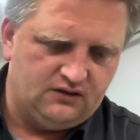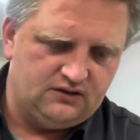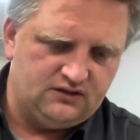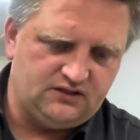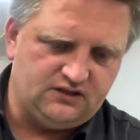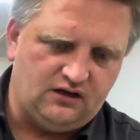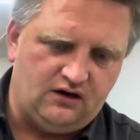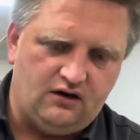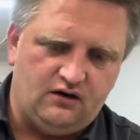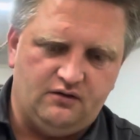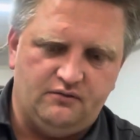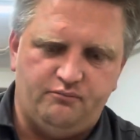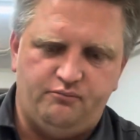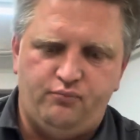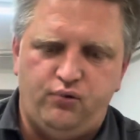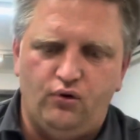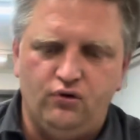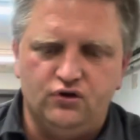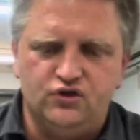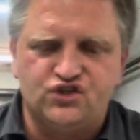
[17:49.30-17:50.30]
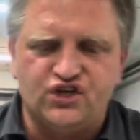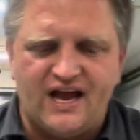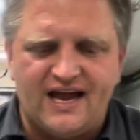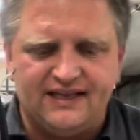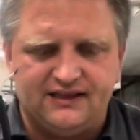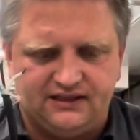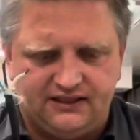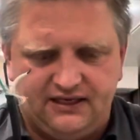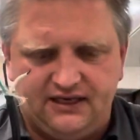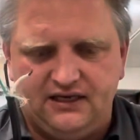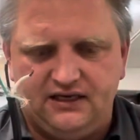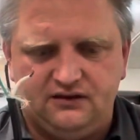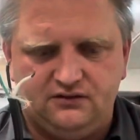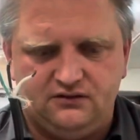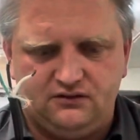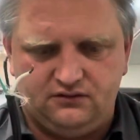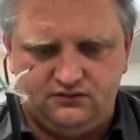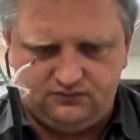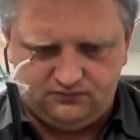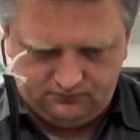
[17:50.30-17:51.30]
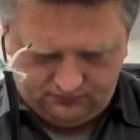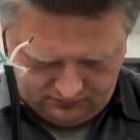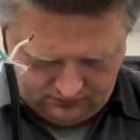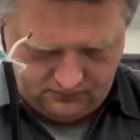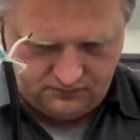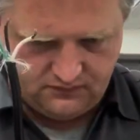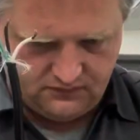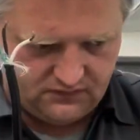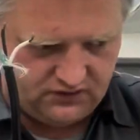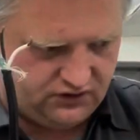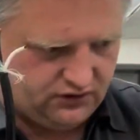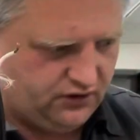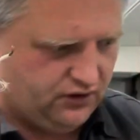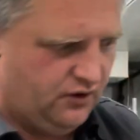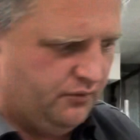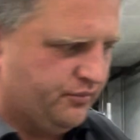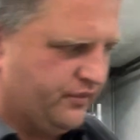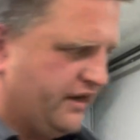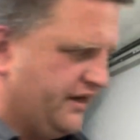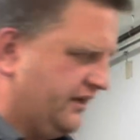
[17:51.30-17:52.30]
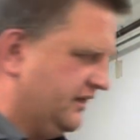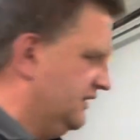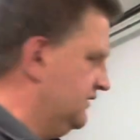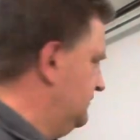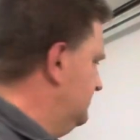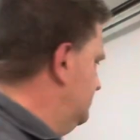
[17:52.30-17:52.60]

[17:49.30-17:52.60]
So pull gently so you don't break it.